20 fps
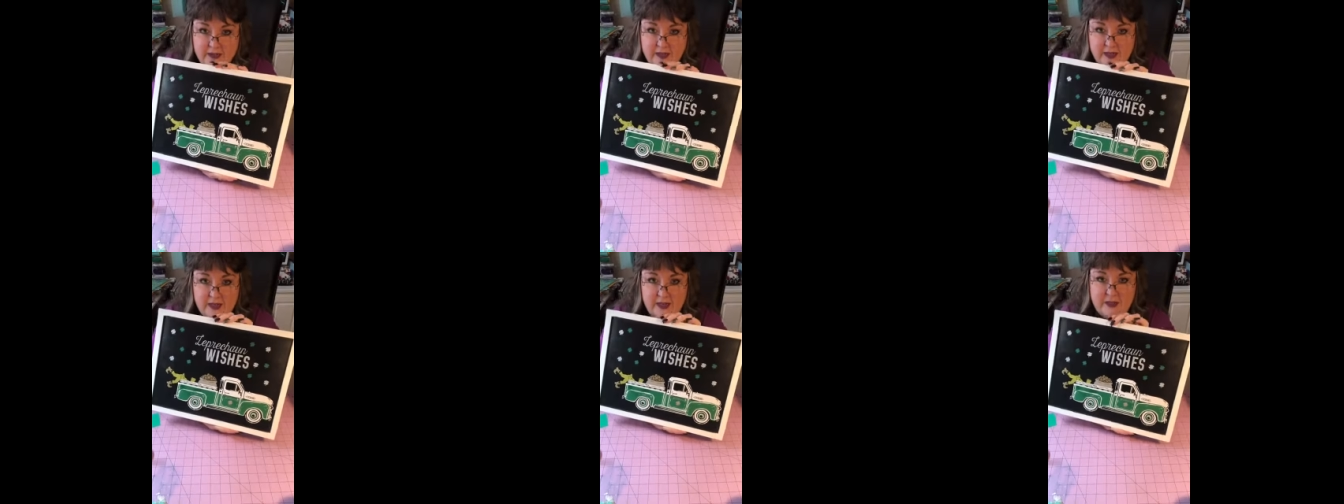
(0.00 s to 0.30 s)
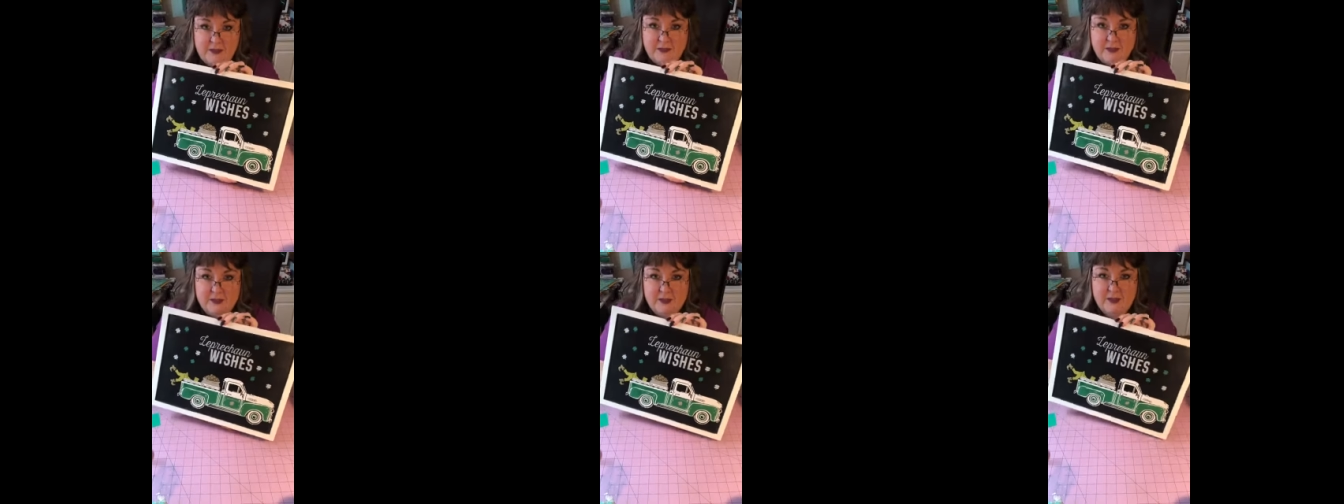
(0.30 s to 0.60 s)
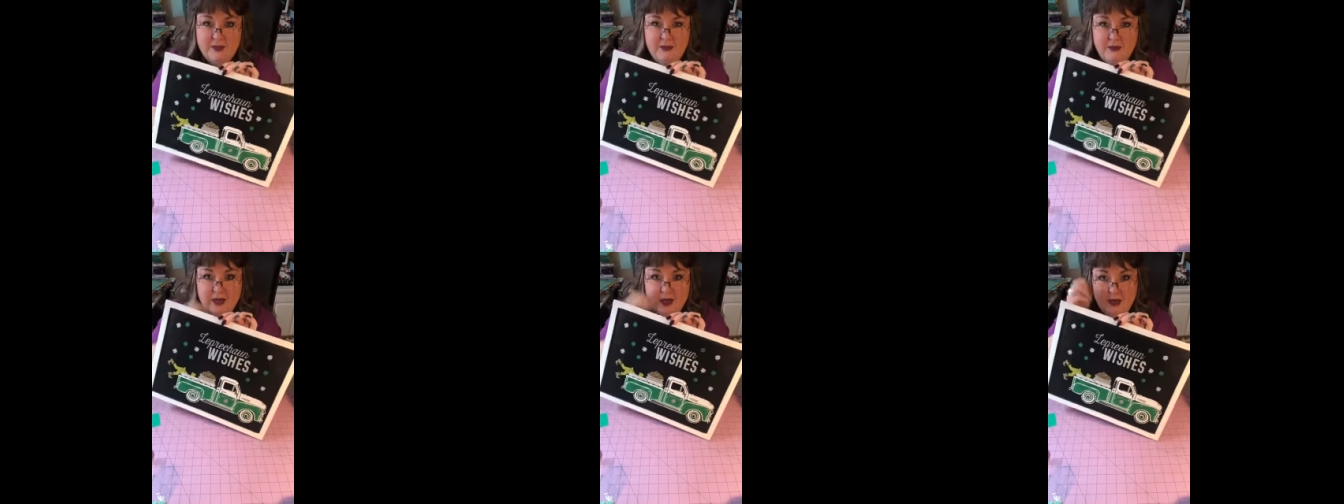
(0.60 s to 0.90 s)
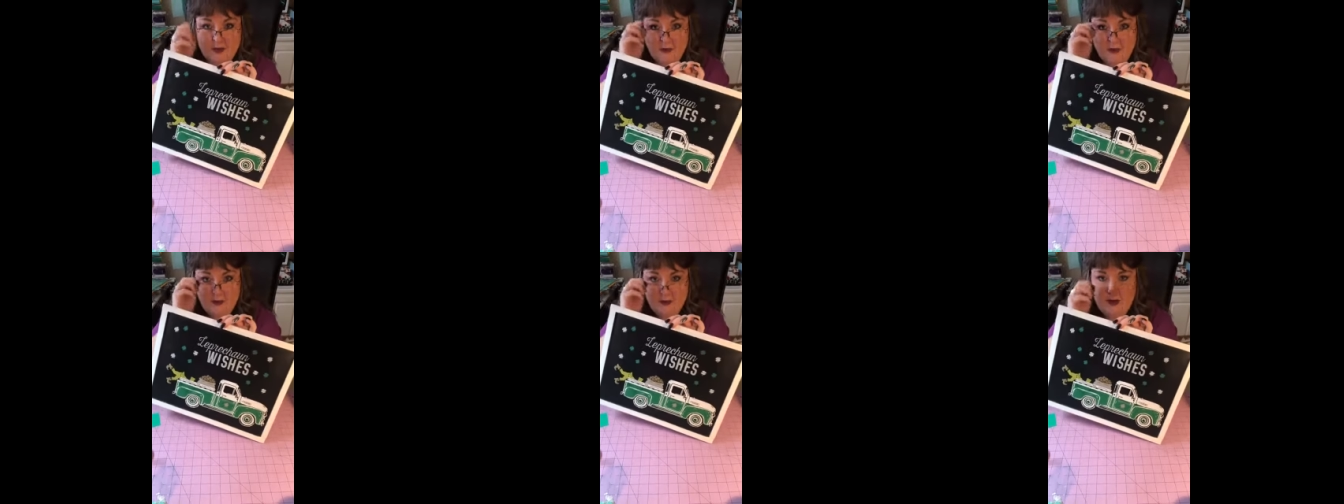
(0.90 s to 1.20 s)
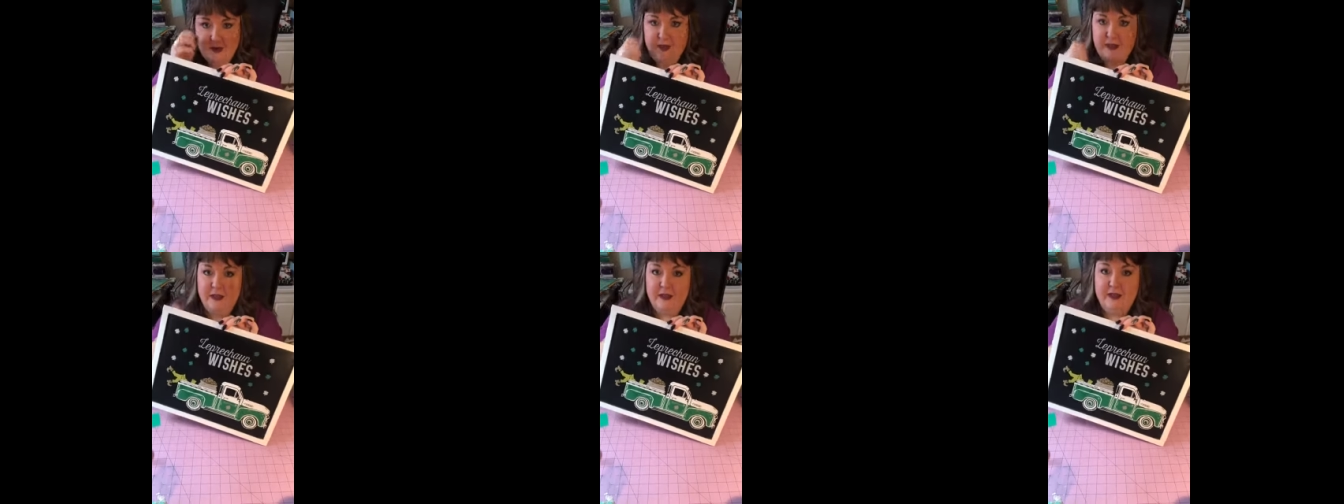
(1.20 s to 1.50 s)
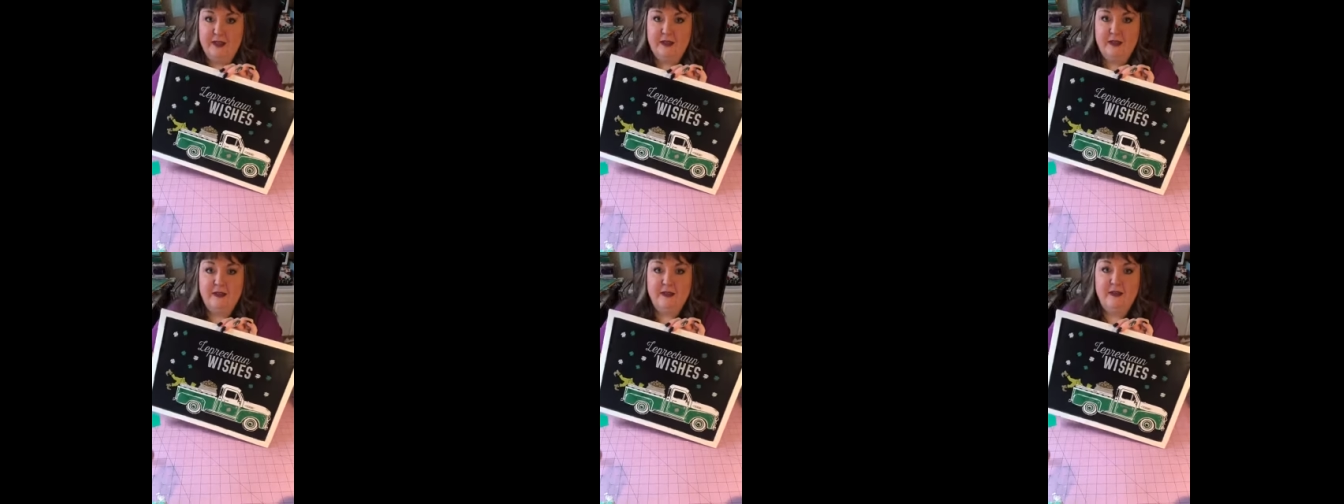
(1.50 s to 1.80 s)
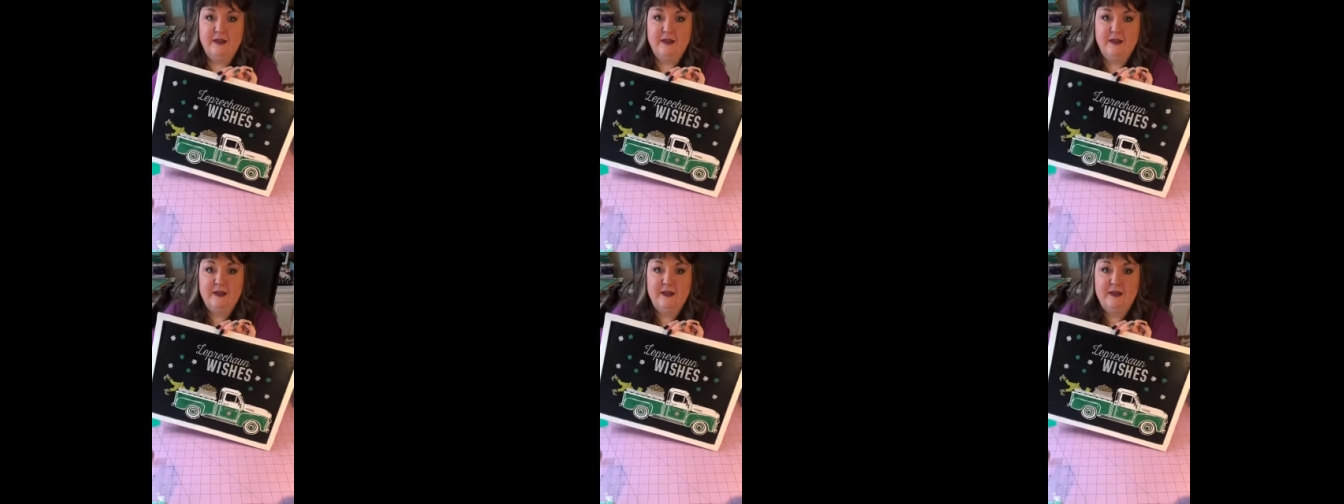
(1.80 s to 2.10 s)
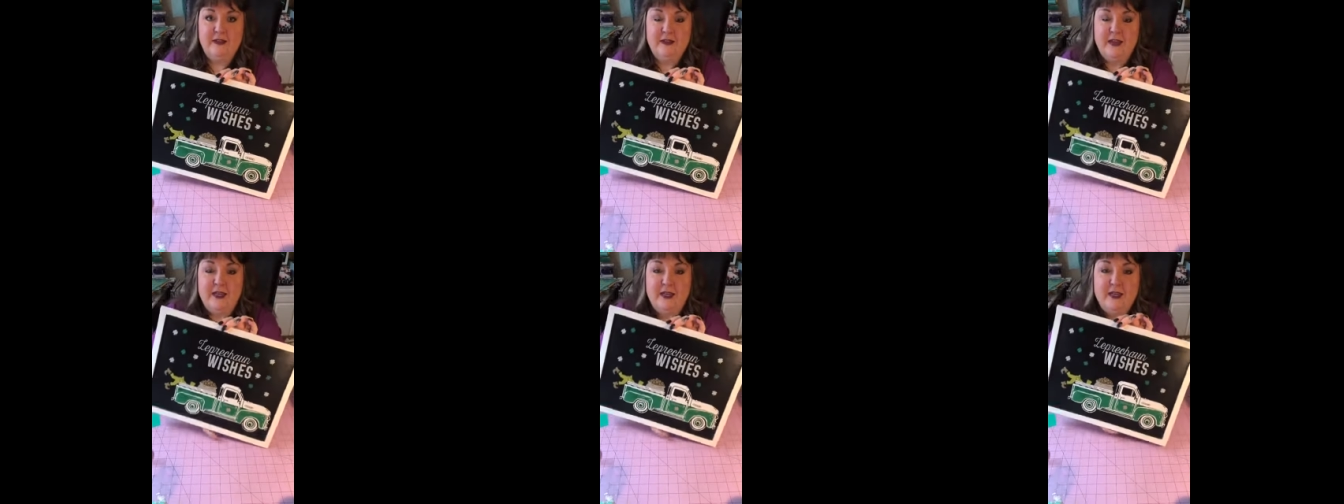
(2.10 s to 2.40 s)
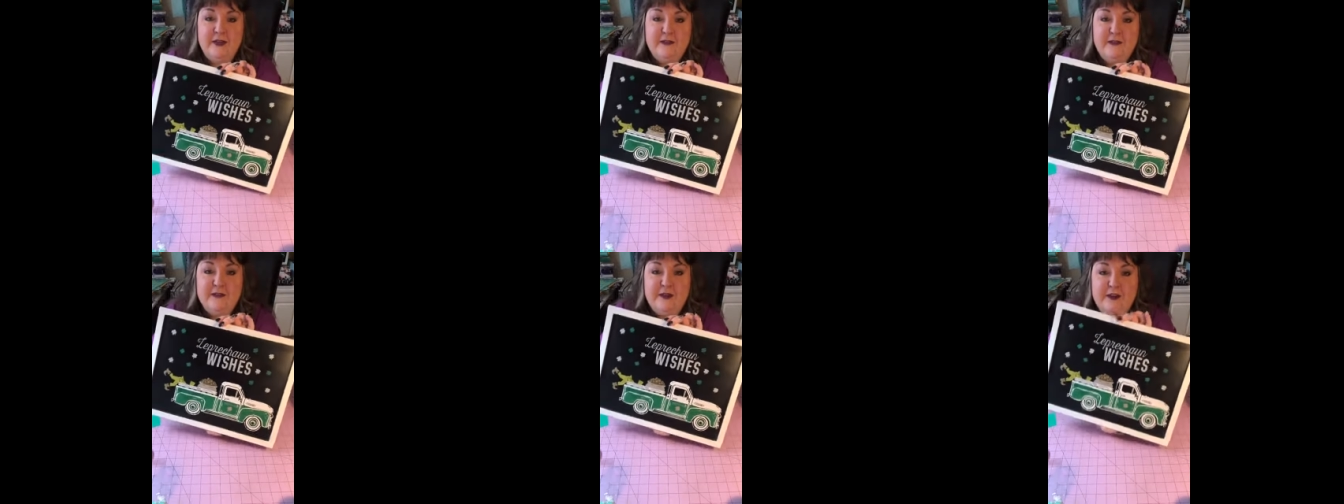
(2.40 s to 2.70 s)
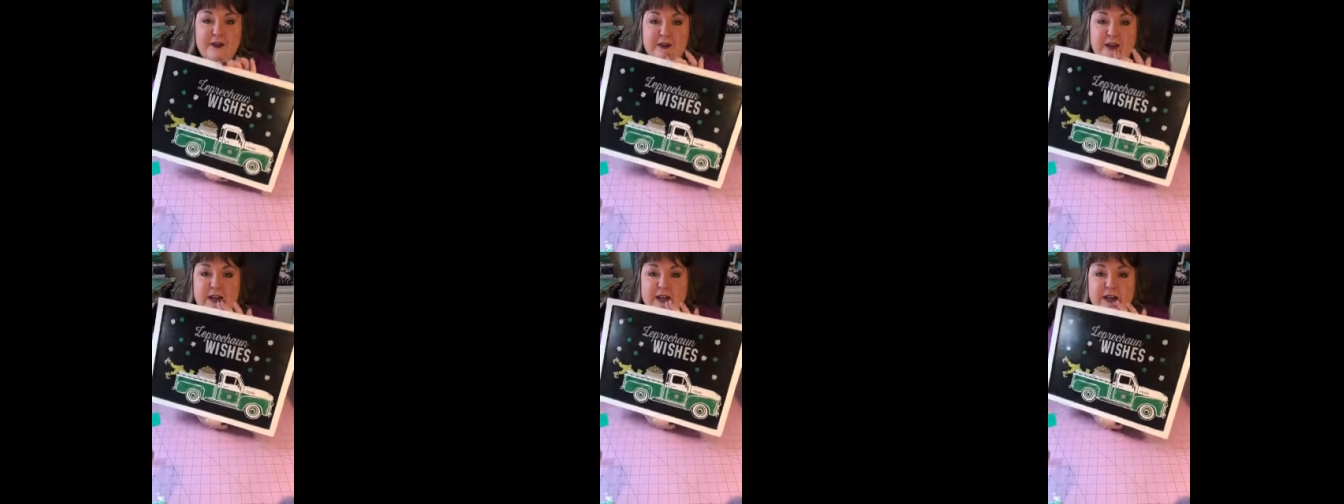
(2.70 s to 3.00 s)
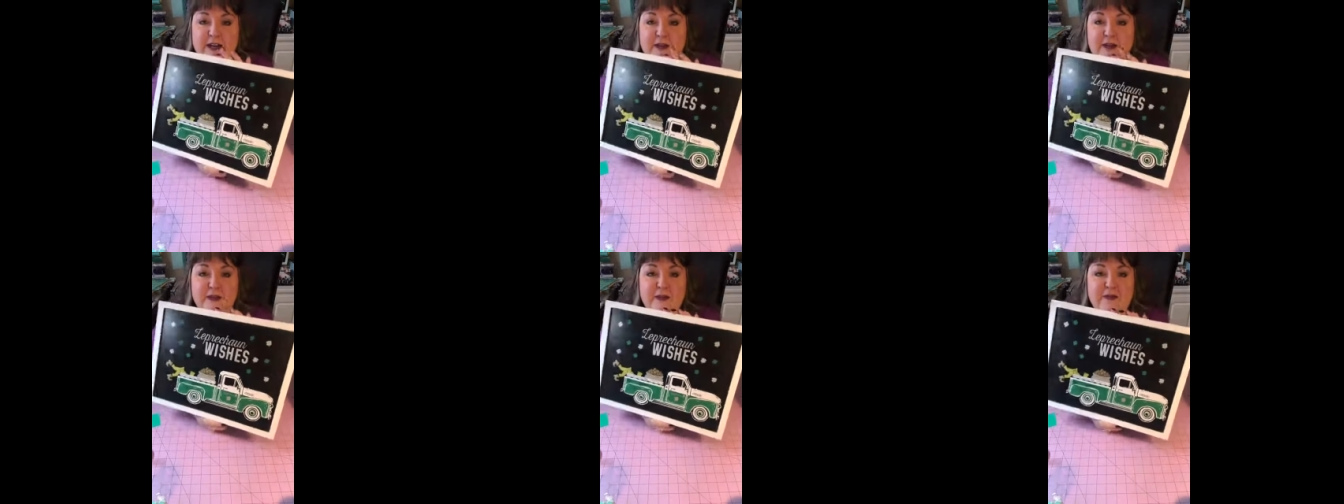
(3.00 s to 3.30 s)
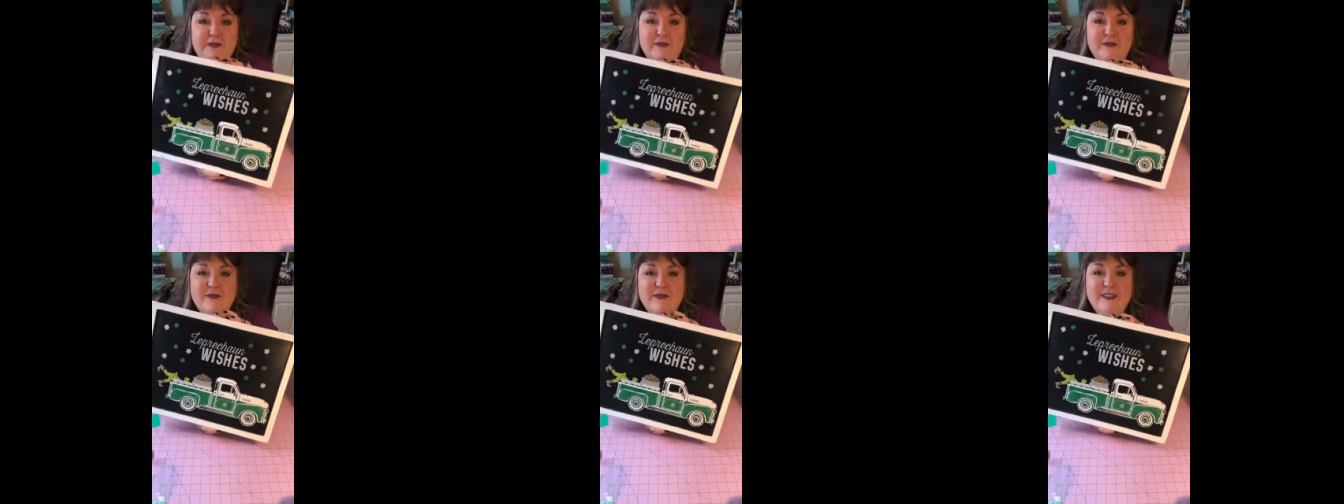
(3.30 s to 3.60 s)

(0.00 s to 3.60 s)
I'm so happy with it. Thank you for your help.